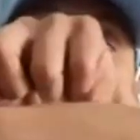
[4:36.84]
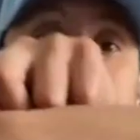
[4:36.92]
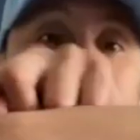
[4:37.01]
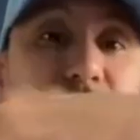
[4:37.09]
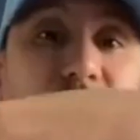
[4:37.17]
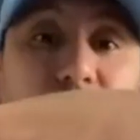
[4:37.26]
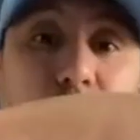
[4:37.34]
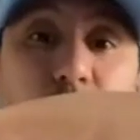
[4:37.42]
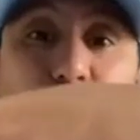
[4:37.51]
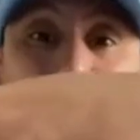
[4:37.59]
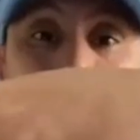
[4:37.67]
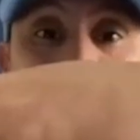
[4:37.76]
your elbow
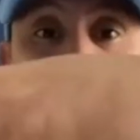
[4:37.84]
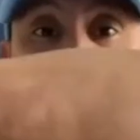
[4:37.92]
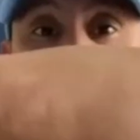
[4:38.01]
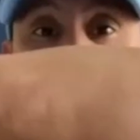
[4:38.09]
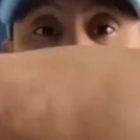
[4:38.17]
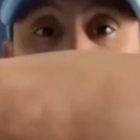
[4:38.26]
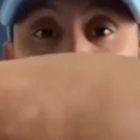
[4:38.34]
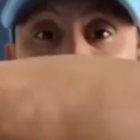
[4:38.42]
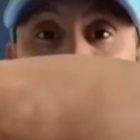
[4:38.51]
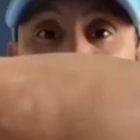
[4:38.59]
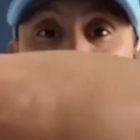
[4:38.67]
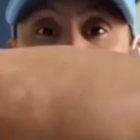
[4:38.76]
will bend.
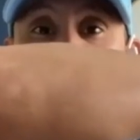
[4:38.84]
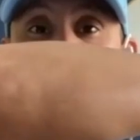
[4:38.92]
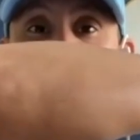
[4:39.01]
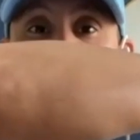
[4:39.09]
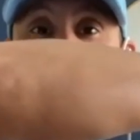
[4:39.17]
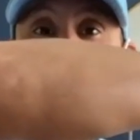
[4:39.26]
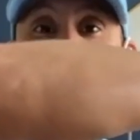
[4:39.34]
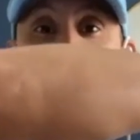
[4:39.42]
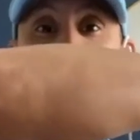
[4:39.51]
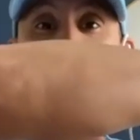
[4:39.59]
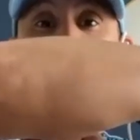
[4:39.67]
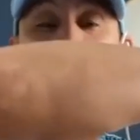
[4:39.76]
If
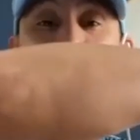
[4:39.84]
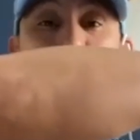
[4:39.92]
your elbow